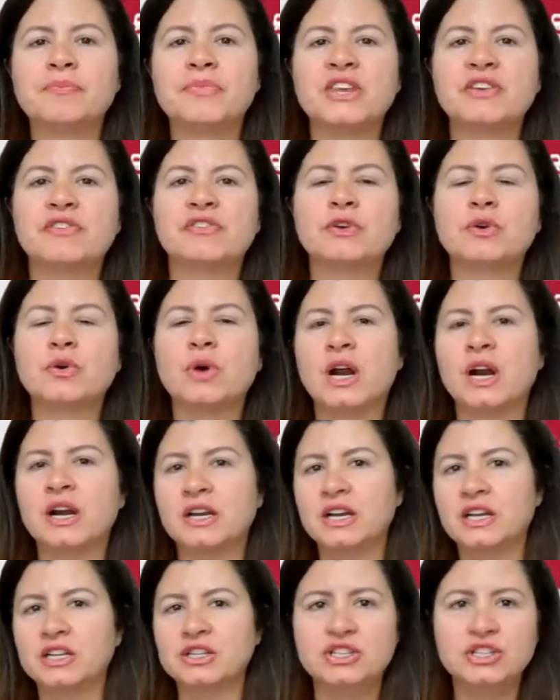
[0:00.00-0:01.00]
If you are
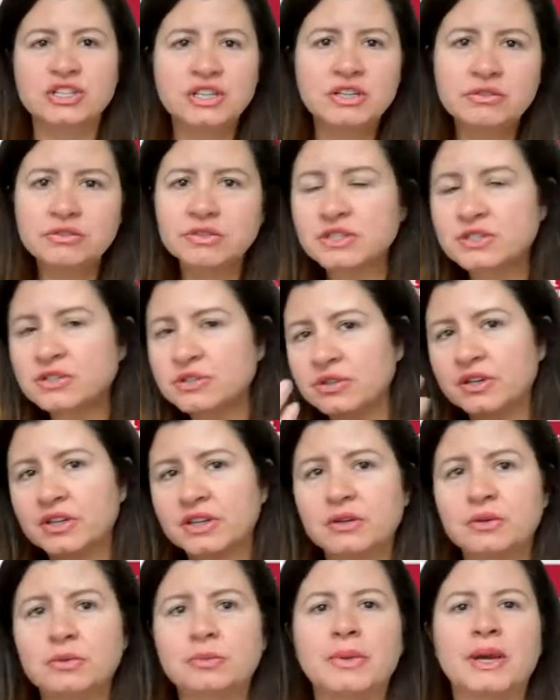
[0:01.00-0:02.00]
an engineering
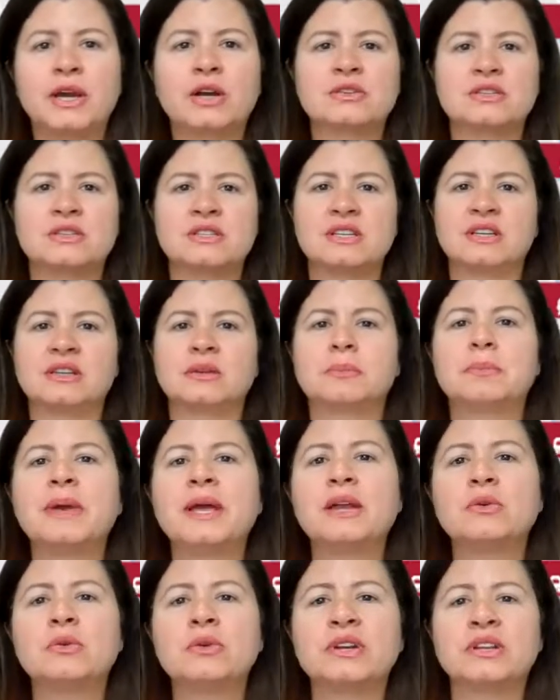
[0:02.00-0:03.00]
student, you may consider
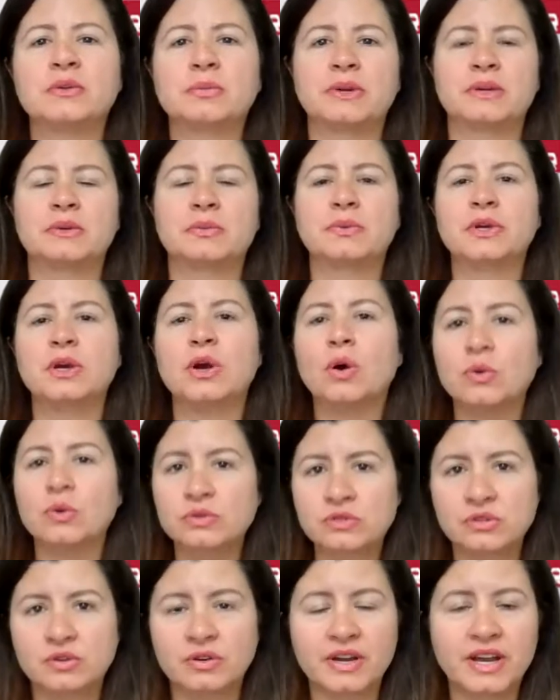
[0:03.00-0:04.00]
Penrith, but we
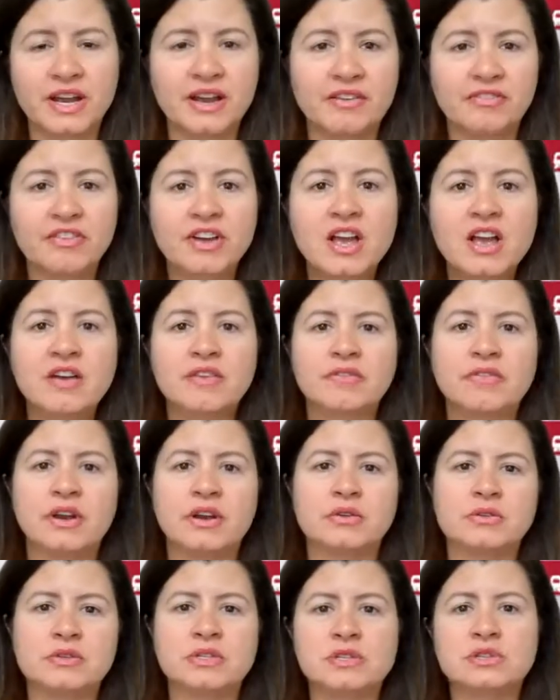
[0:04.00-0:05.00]
also have
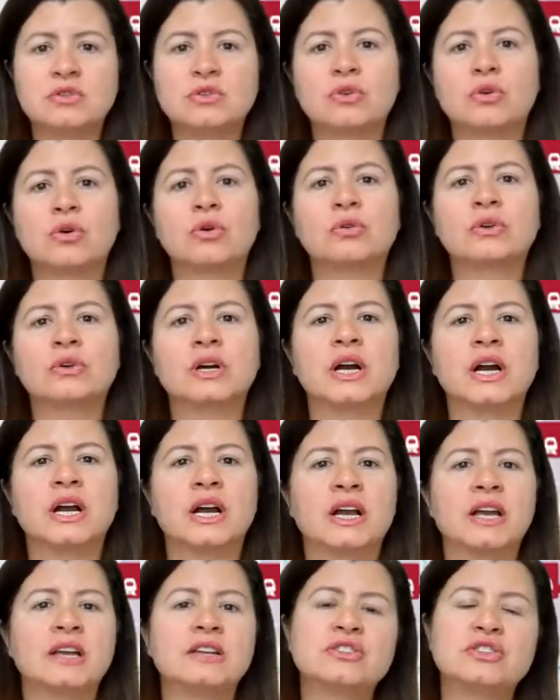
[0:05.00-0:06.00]
very strong
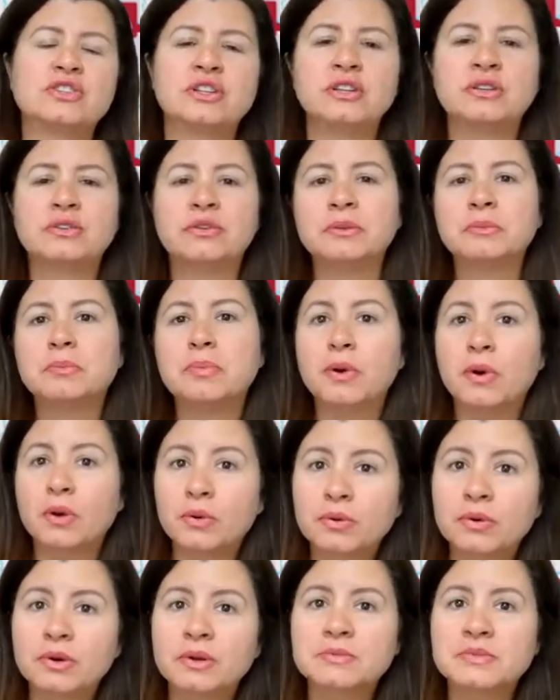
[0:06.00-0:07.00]
engineering
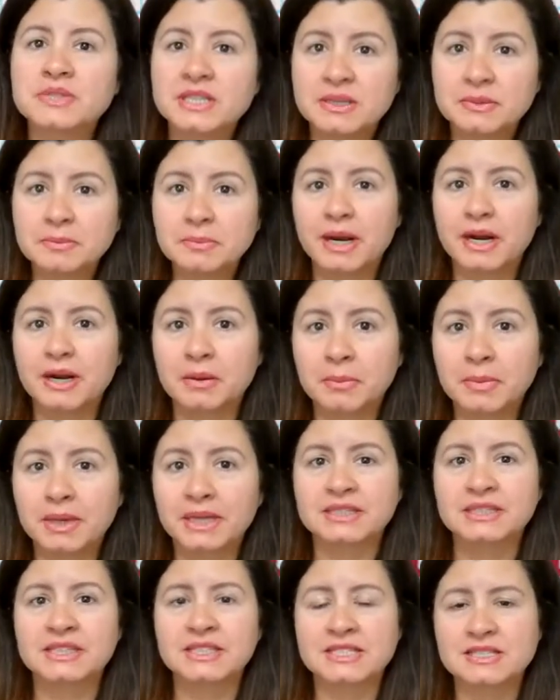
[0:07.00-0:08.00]
programs in
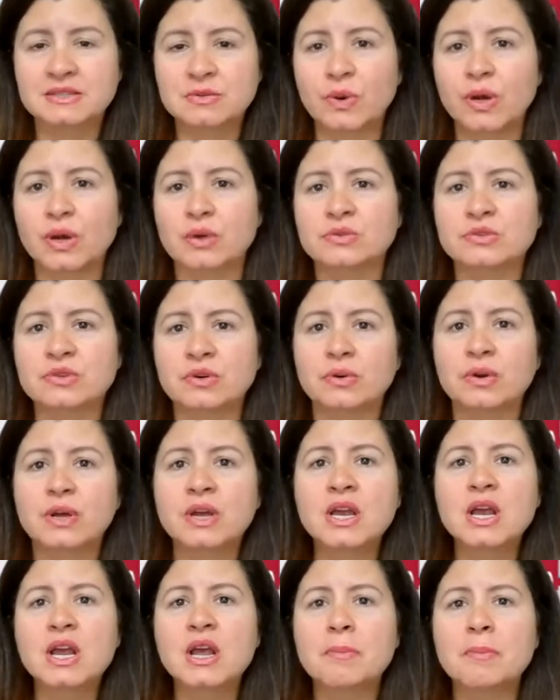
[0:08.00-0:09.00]
Parramatta as well. So
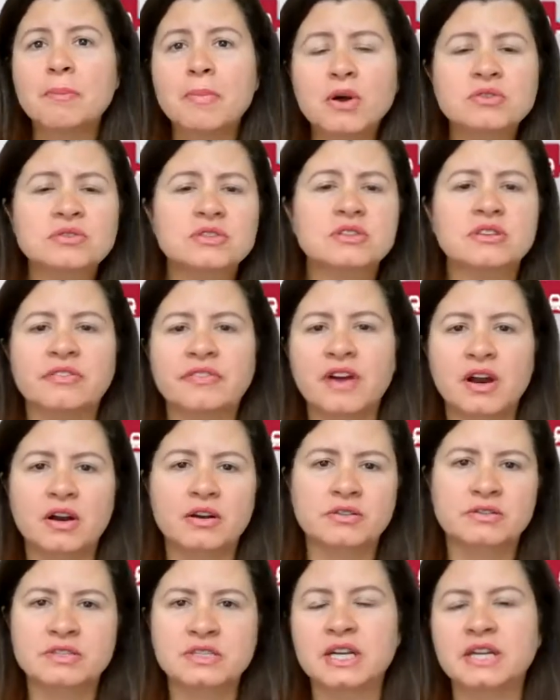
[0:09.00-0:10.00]
most of
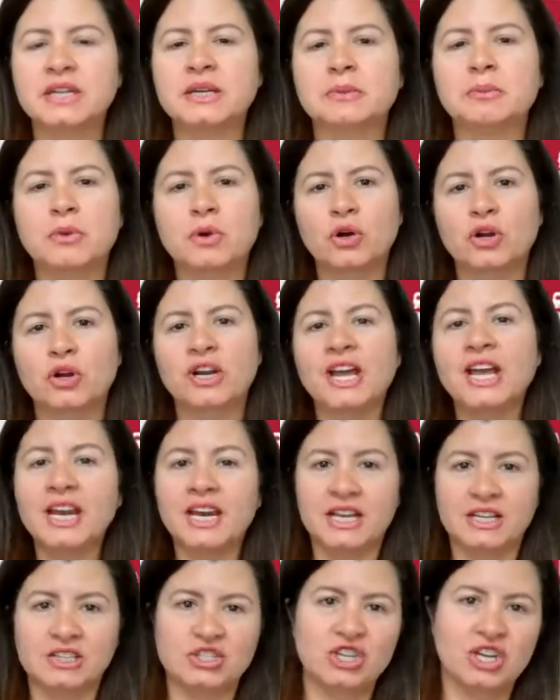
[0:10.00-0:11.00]
our study abroad and
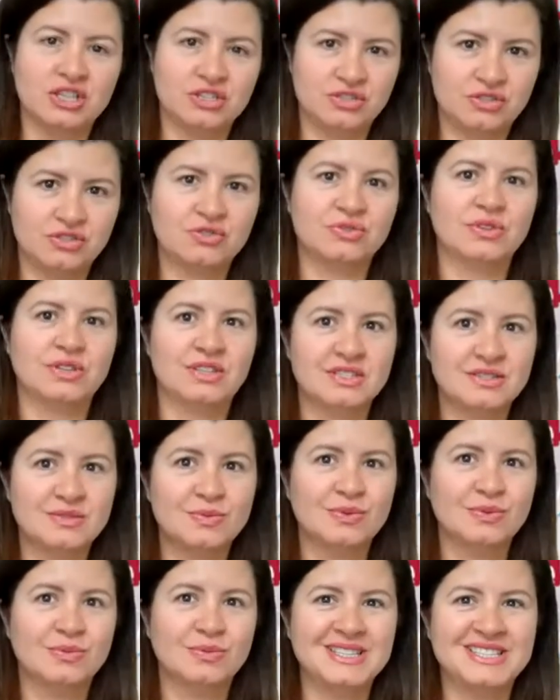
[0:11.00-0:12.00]
exchange students
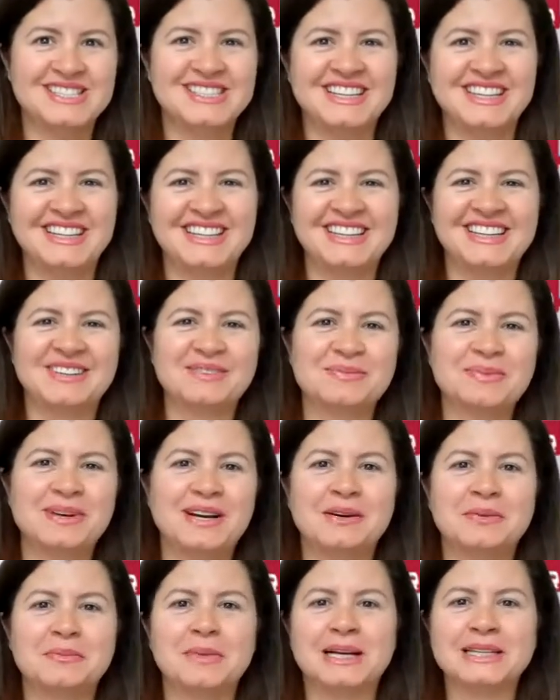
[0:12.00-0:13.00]
will be studying in
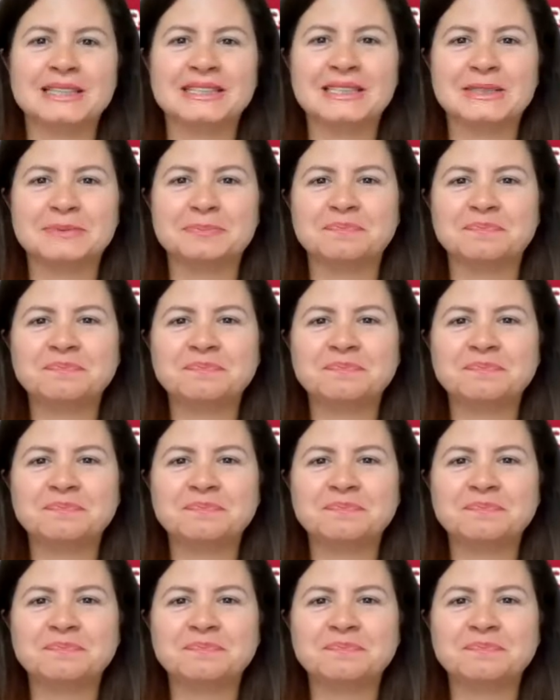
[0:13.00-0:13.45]
Parramatta.